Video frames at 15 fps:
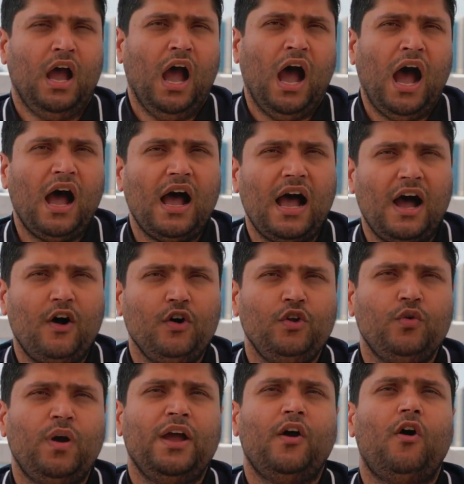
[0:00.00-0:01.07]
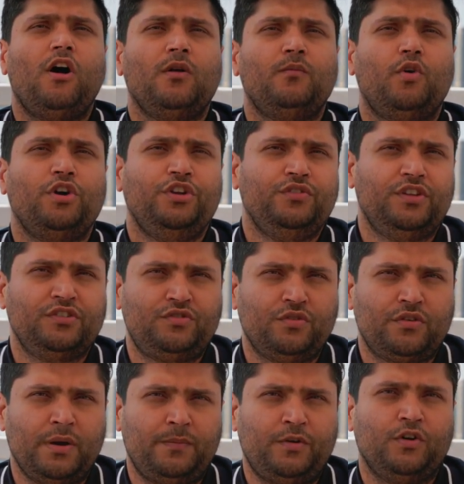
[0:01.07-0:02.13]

how do I onboard users to crypto.